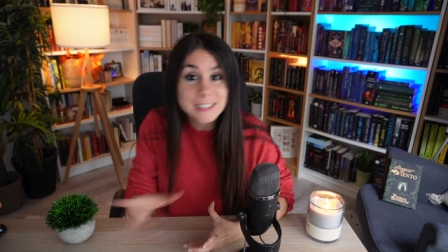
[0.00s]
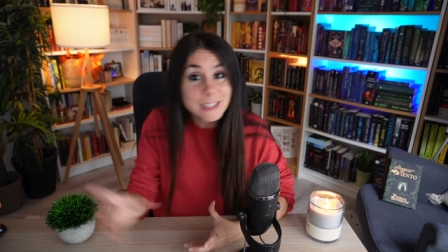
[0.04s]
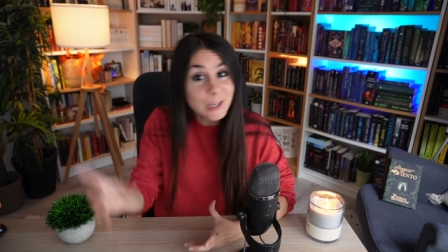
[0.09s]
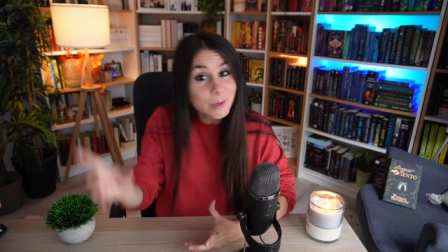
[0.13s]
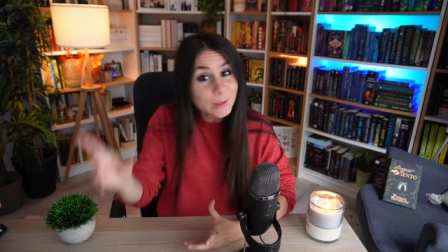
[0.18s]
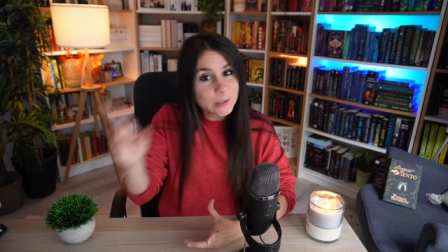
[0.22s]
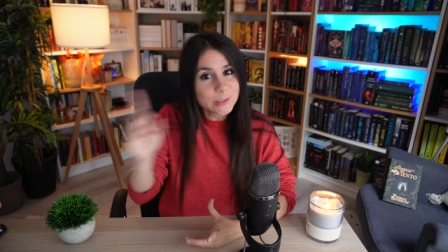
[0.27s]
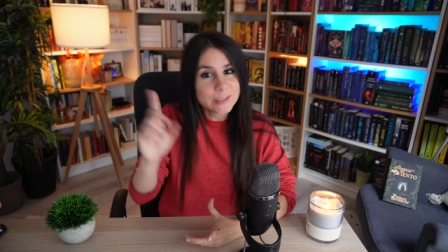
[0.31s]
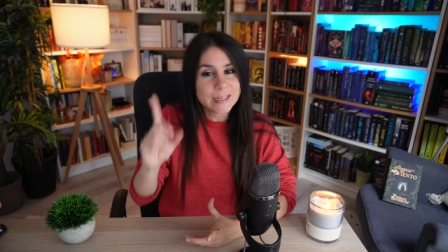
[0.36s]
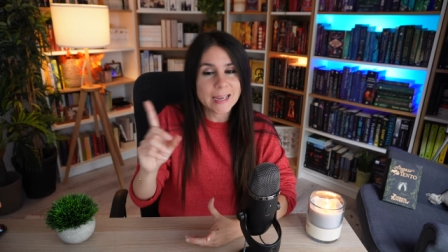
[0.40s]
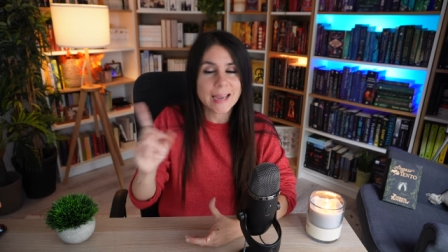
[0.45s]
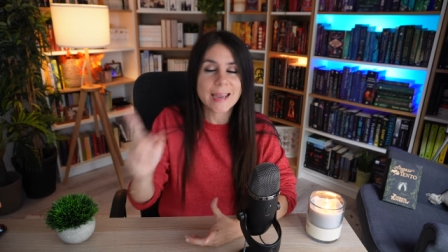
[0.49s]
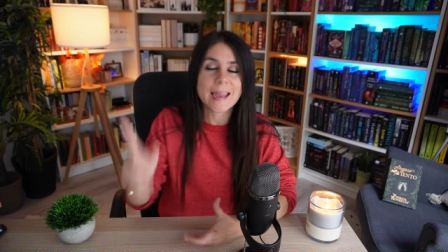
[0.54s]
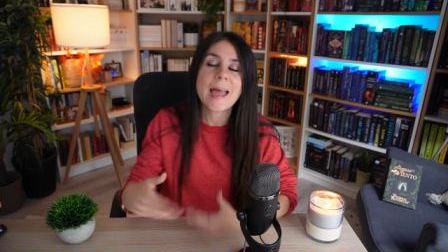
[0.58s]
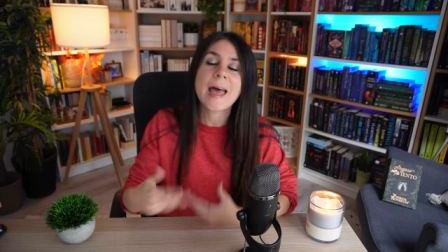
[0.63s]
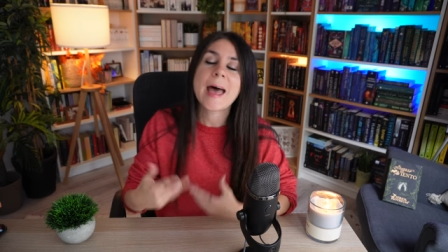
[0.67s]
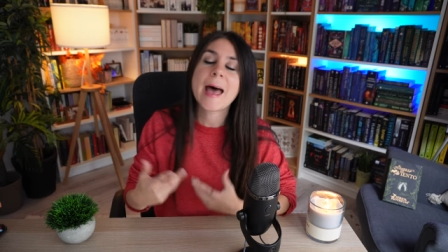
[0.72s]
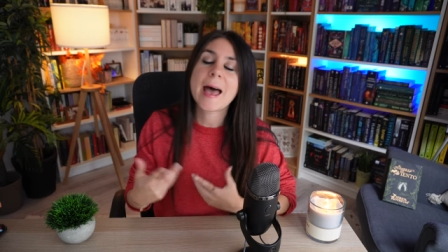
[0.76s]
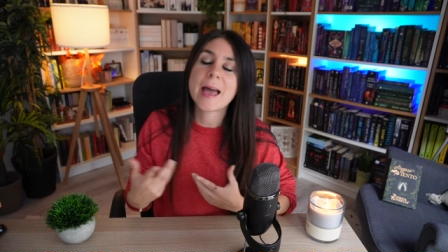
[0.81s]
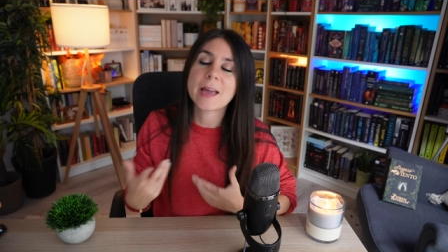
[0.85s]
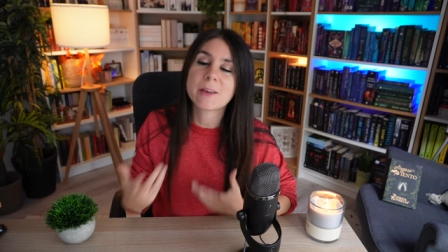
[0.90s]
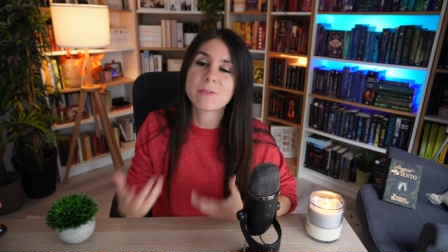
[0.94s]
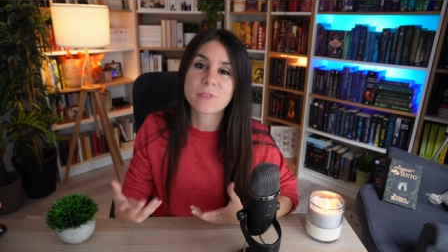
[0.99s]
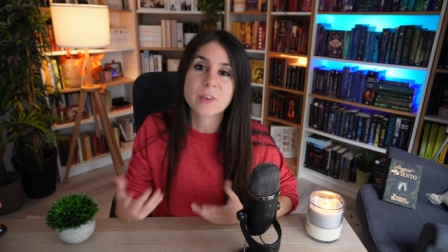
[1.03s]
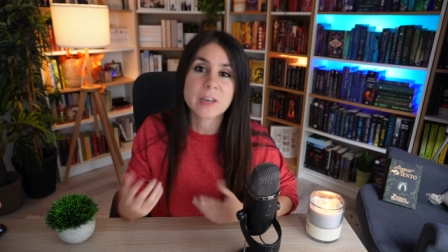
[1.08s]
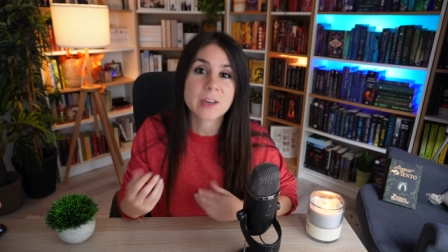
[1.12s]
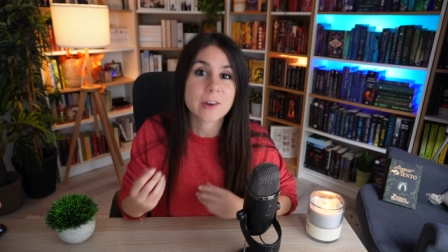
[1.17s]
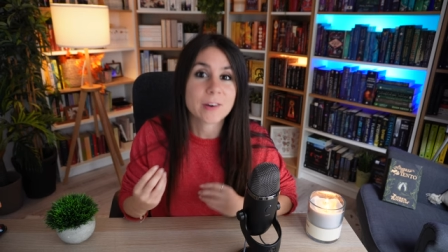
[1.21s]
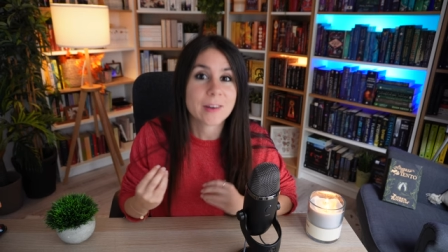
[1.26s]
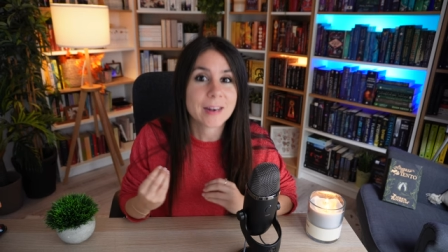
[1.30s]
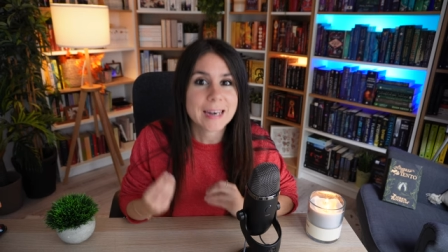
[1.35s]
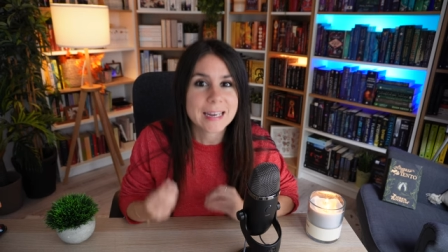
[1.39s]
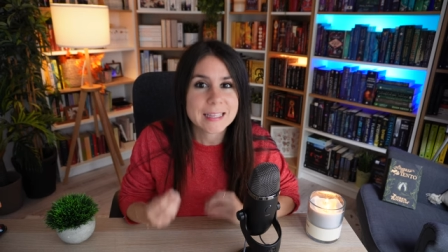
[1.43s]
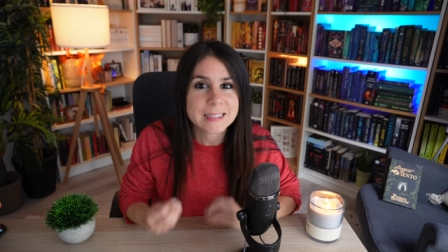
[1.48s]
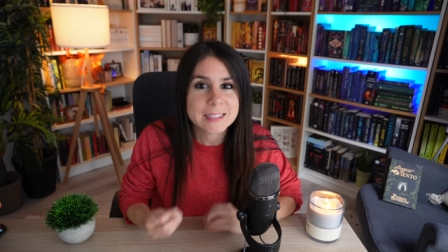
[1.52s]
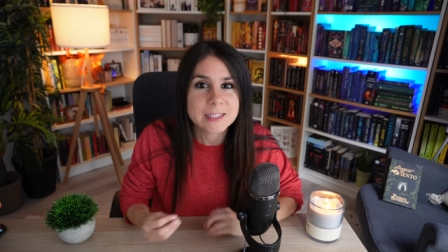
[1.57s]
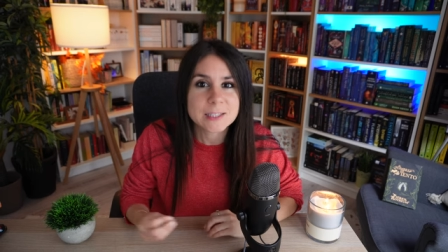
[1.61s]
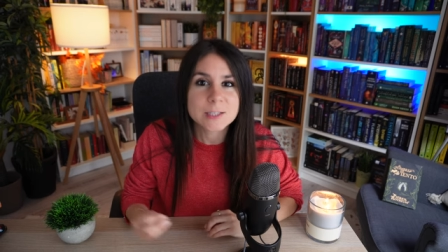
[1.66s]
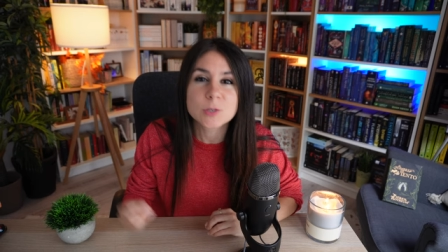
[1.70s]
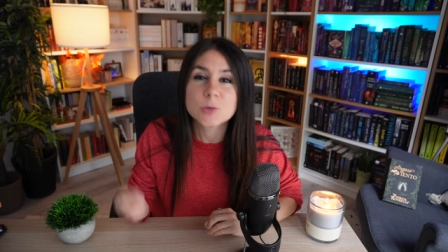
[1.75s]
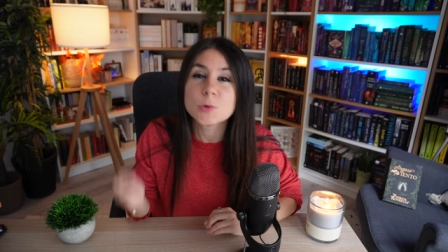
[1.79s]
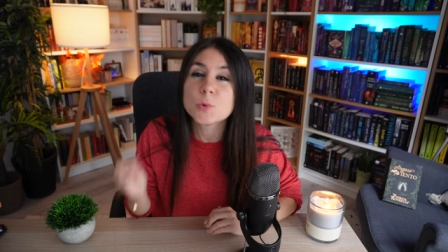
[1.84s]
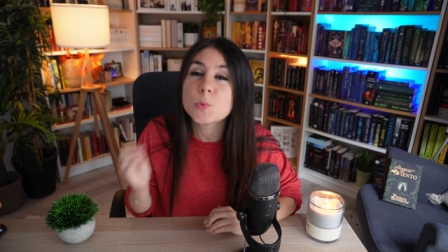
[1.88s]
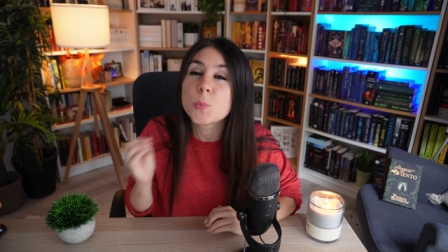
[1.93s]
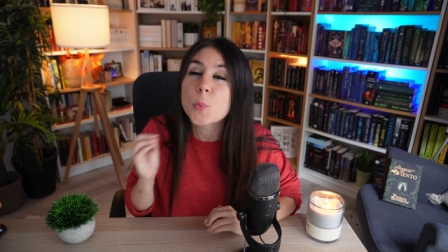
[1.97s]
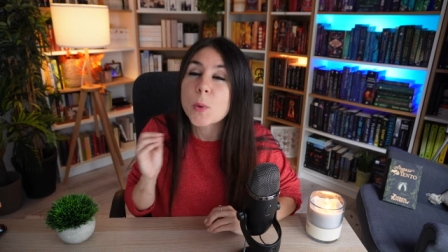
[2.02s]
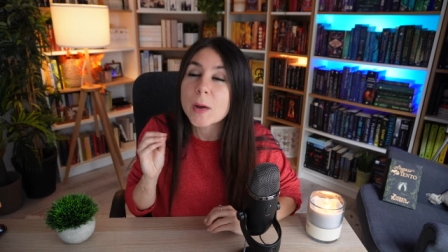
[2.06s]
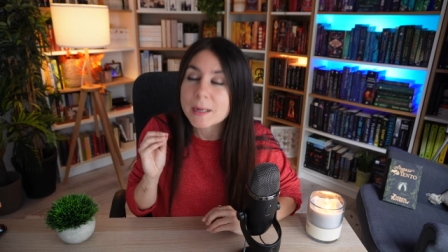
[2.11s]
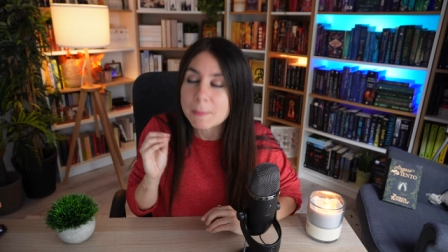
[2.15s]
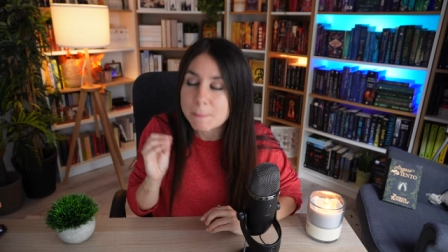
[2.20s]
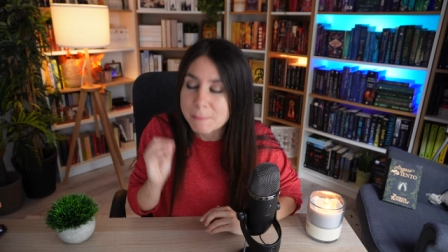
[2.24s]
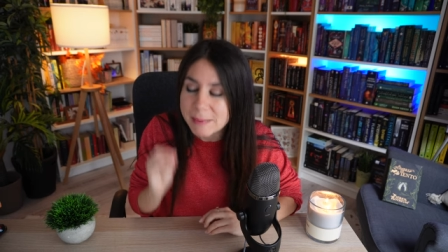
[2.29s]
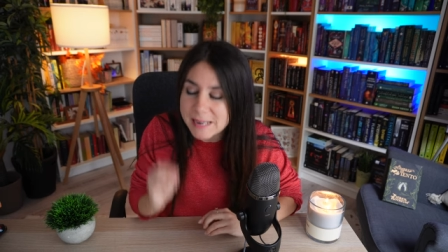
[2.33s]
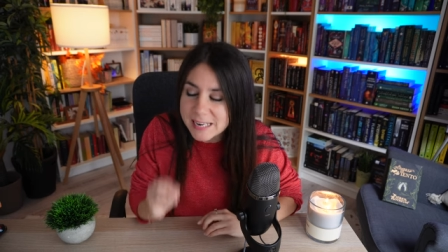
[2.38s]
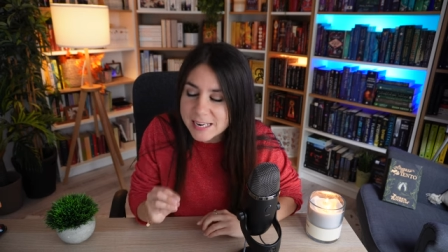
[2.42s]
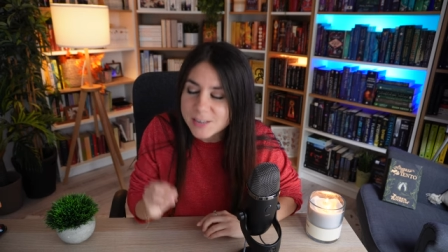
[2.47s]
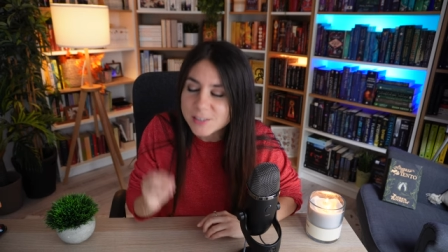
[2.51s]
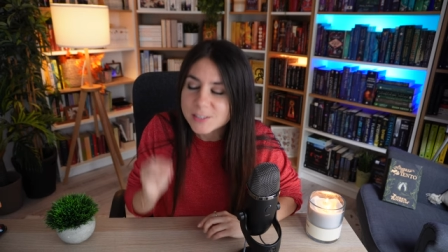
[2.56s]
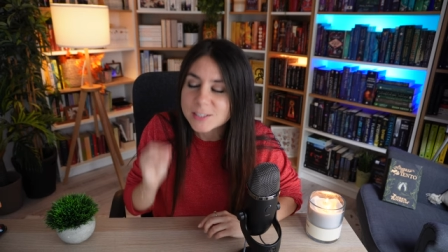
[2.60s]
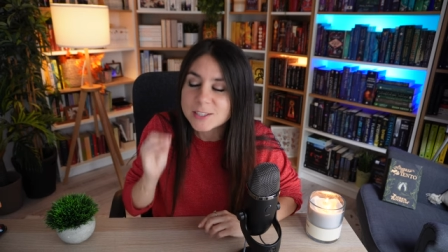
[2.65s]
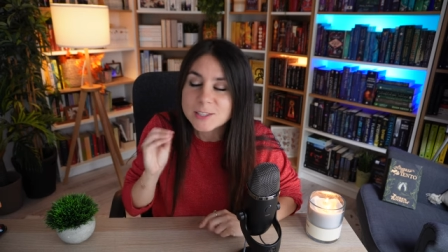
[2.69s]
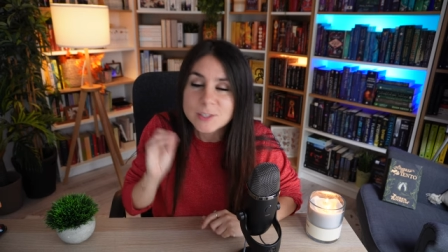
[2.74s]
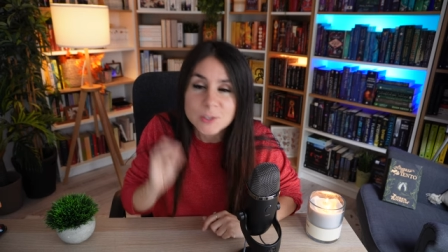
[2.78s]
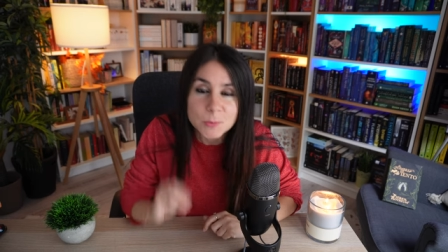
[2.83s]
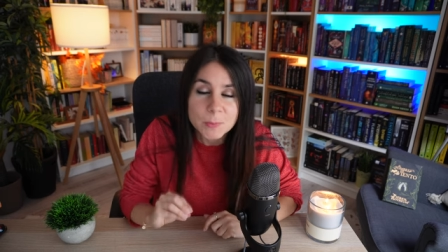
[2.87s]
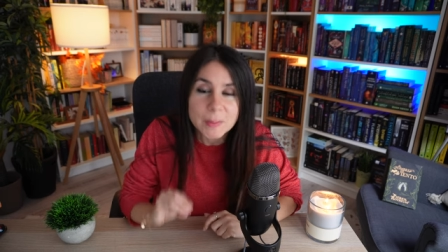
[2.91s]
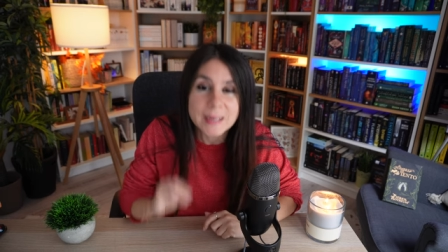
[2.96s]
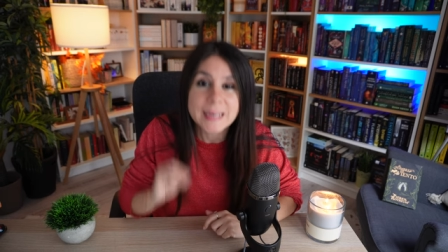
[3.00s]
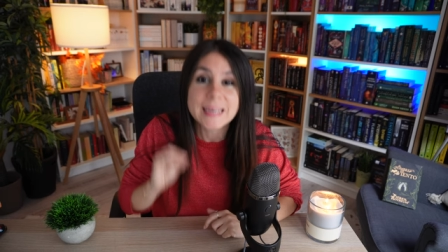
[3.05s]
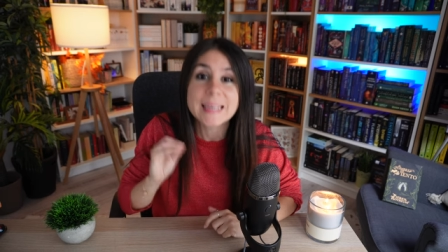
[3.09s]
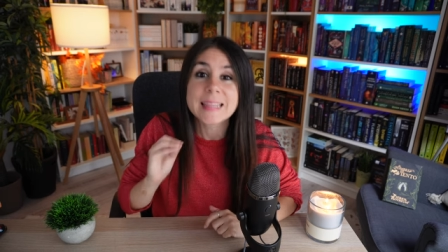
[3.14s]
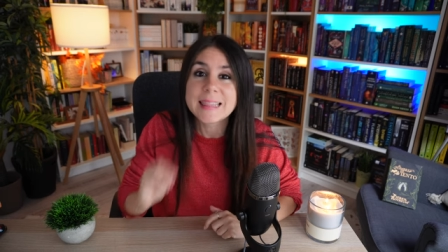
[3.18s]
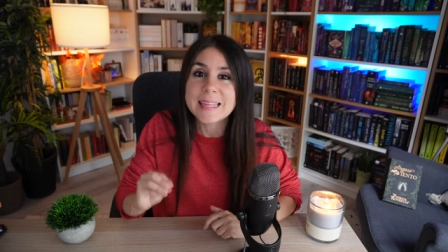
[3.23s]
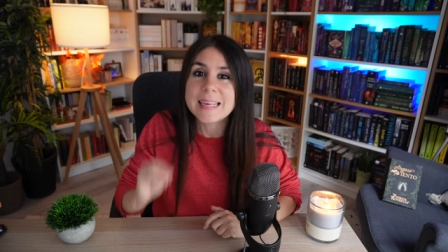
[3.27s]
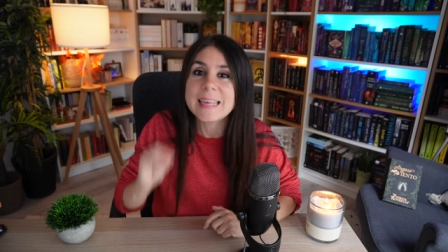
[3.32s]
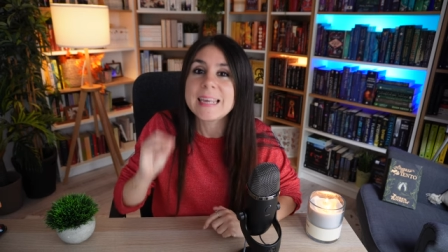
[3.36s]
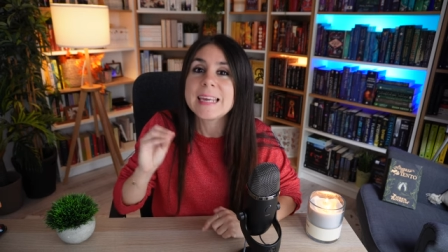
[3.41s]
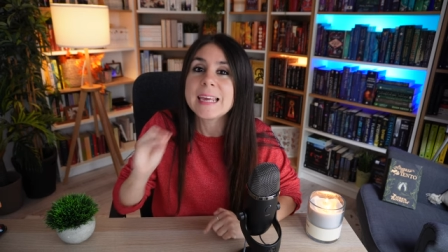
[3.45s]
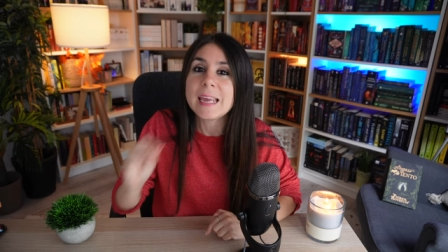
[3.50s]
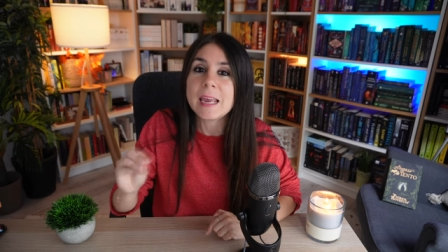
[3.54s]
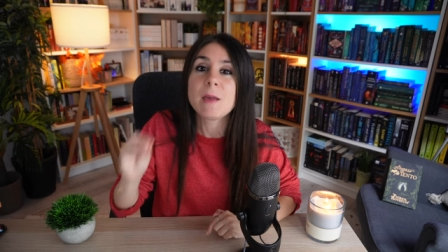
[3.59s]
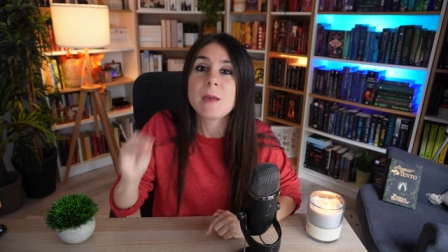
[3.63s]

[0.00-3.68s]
So today, I figure let's do what appears to be the